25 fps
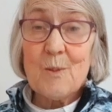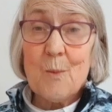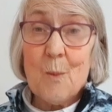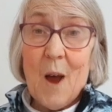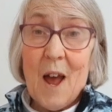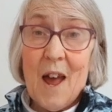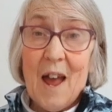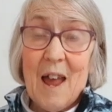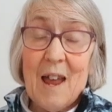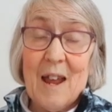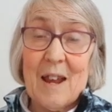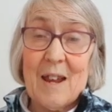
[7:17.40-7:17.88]

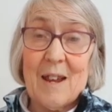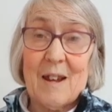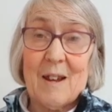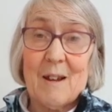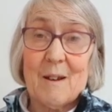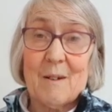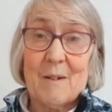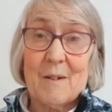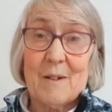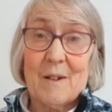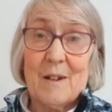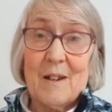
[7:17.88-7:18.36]
way,
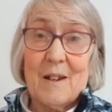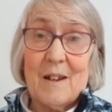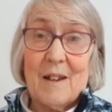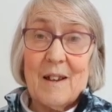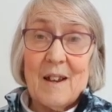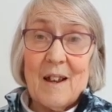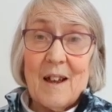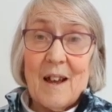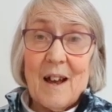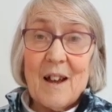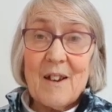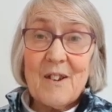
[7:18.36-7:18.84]

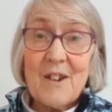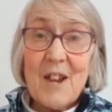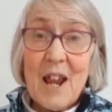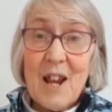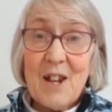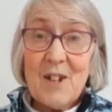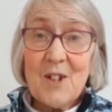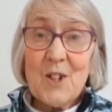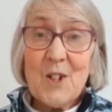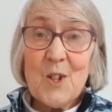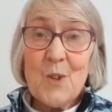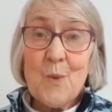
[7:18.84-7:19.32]
and
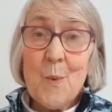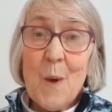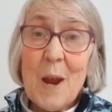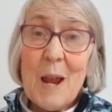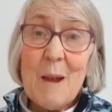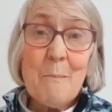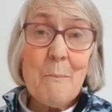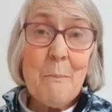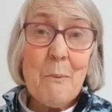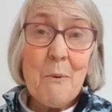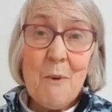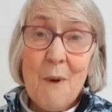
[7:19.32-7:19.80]
his
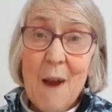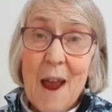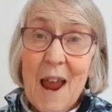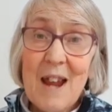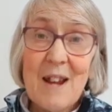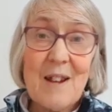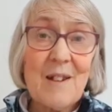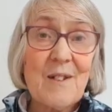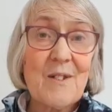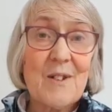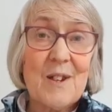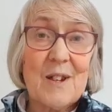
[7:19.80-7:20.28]
sweet
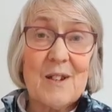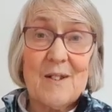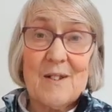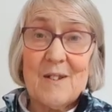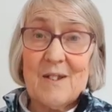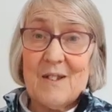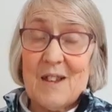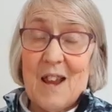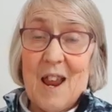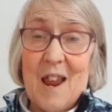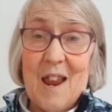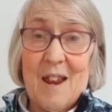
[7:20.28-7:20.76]
praises
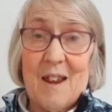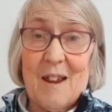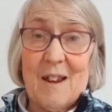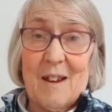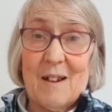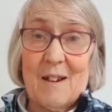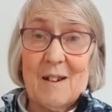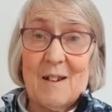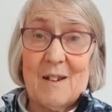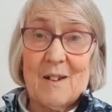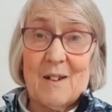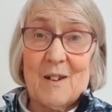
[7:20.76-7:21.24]
sing,
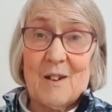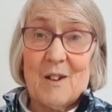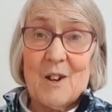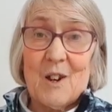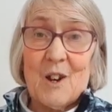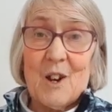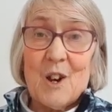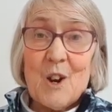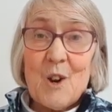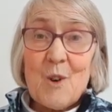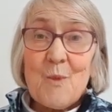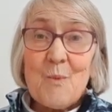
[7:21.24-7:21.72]

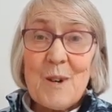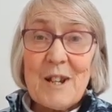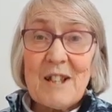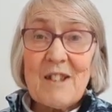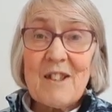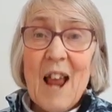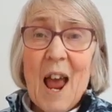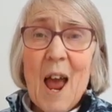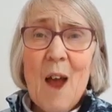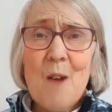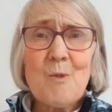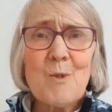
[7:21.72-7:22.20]

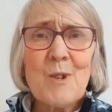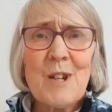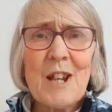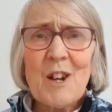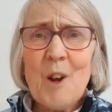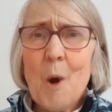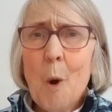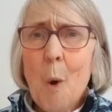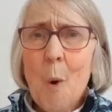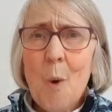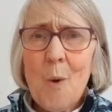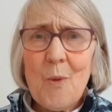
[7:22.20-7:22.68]

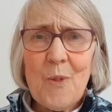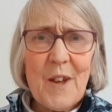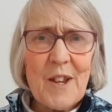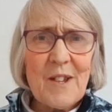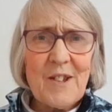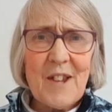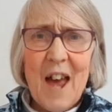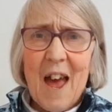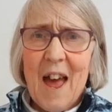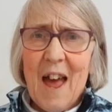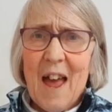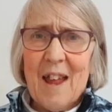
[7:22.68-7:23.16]
resounding all the
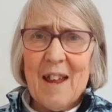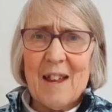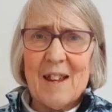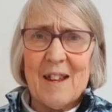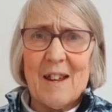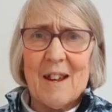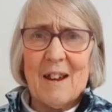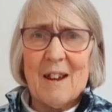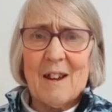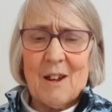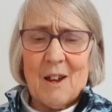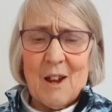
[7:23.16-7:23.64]

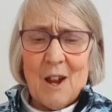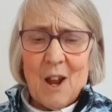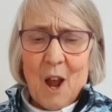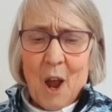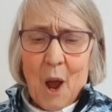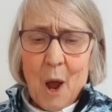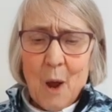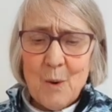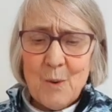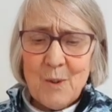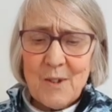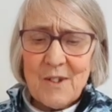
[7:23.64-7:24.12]
day,
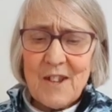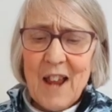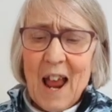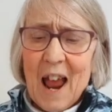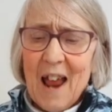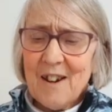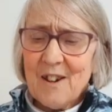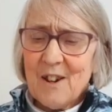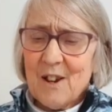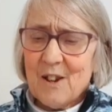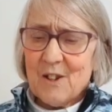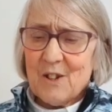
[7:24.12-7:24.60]

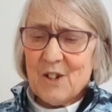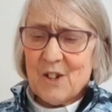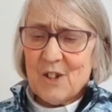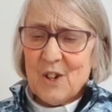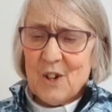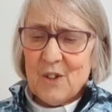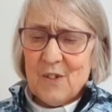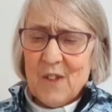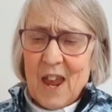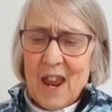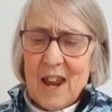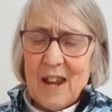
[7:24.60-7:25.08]
hosannas
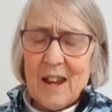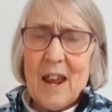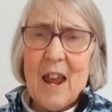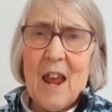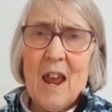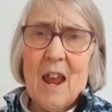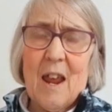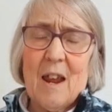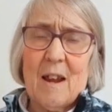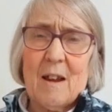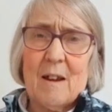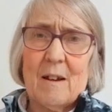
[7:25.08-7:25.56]
to their
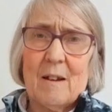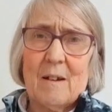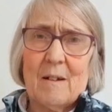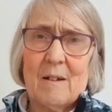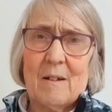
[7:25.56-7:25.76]
king.